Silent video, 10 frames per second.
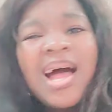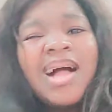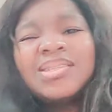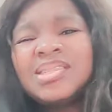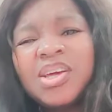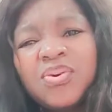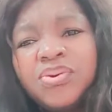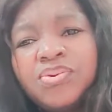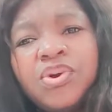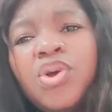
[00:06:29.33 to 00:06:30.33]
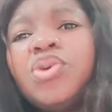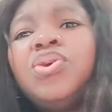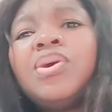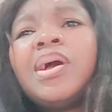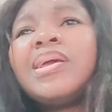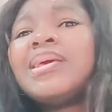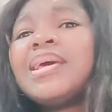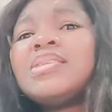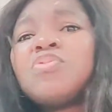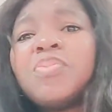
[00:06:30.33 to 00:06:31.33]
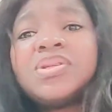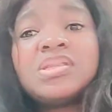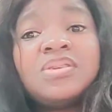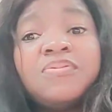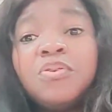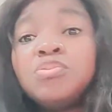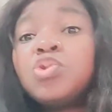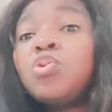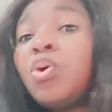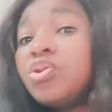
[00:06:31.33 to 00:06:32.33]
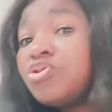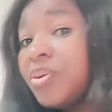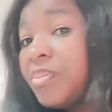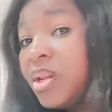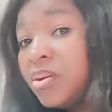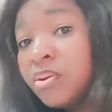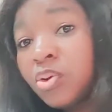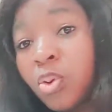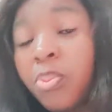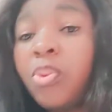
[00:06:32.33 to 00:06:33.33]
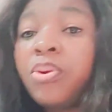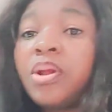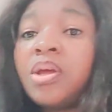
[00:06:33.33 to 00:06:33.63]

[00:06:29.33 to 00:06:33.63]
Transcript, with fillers: I'll tell you, you can get property from two hundred million upward.